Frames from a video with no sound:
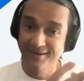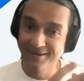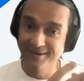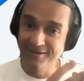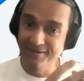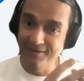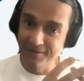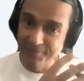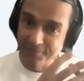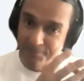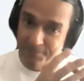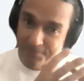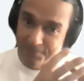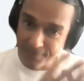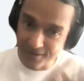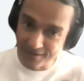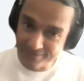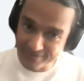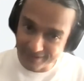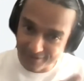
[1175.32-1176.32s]
uh,
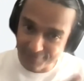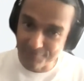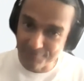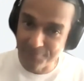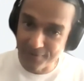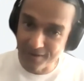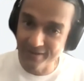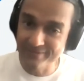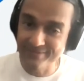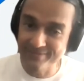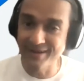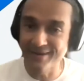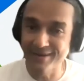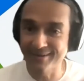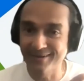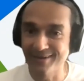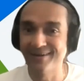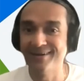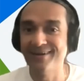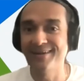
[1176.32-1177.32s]
a set of bugs that are
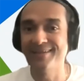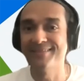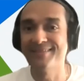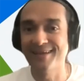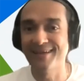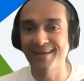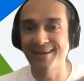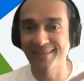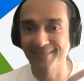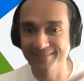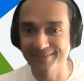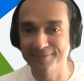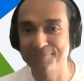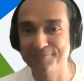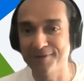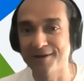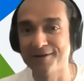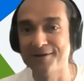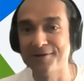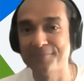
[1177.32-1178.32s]
currently there in this
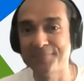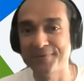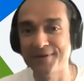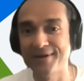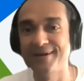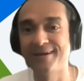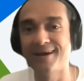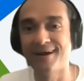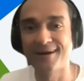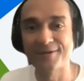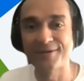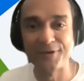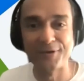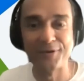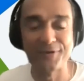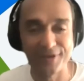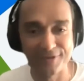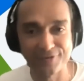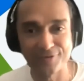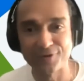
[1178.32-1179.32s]
current build are going
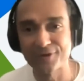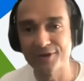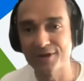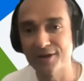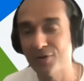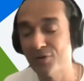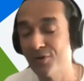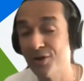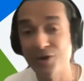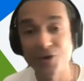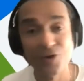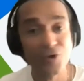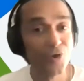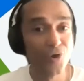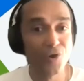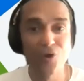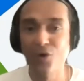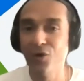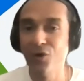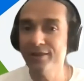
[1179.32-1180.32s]
to get sorted out.
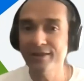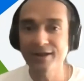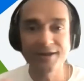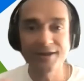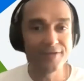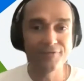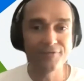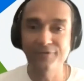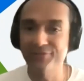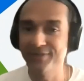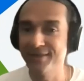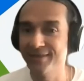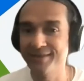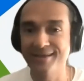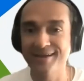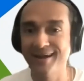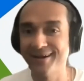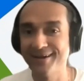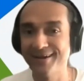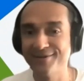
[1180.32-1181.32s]
All that level of
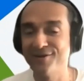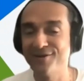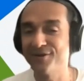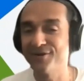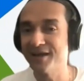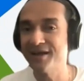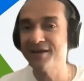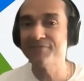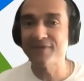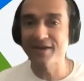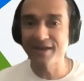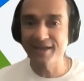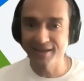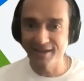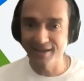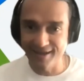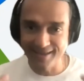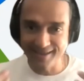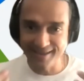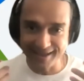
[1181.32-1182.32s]
thinking I did not have.
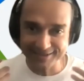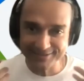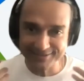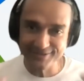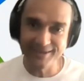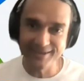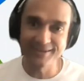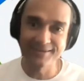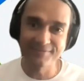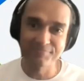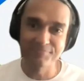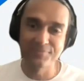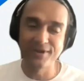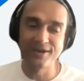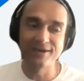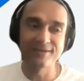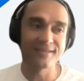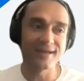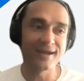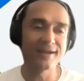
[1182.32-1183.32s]
I, I actually
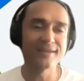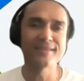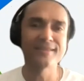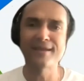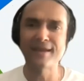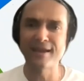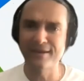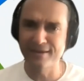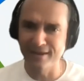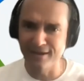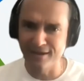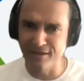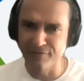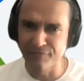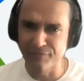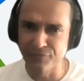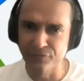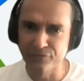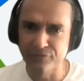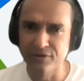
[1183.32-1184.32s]
built that. Then I did
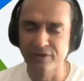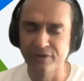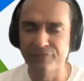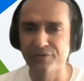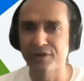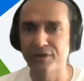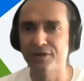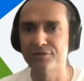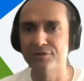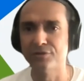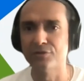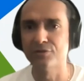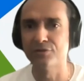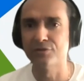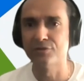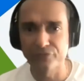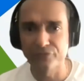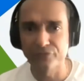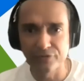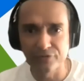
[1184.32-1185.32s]
a few certification
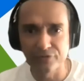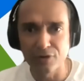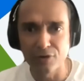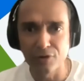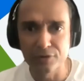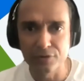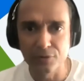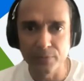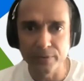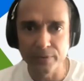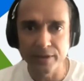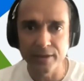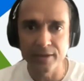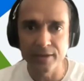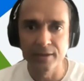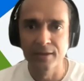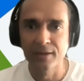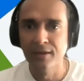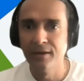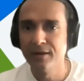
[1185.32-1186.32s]
courses along the
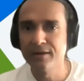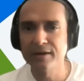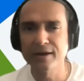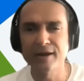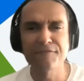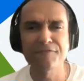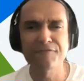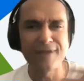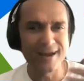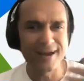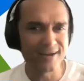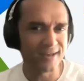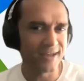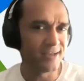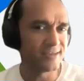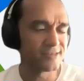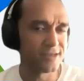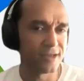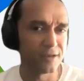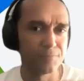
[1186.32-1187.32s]
way read a
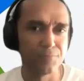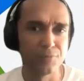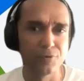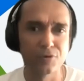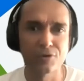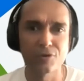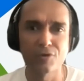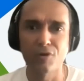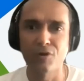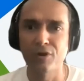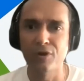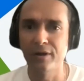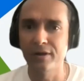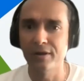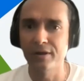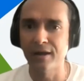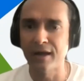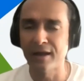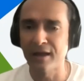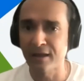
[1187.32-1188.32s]
fantastic book
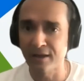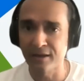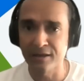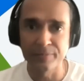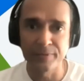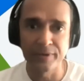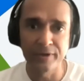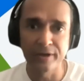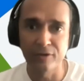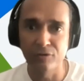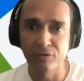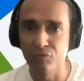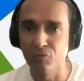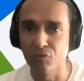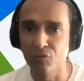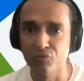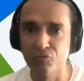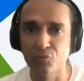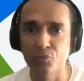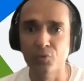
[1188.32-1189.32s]
called, uh, and I recommend it to
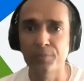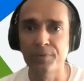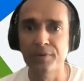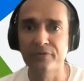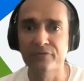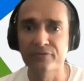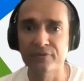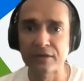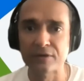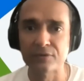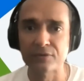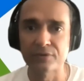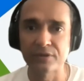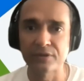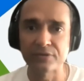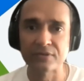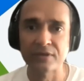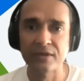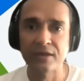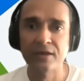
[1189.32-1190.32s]
those who would be listening to
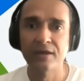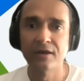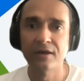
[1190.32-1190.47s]
this,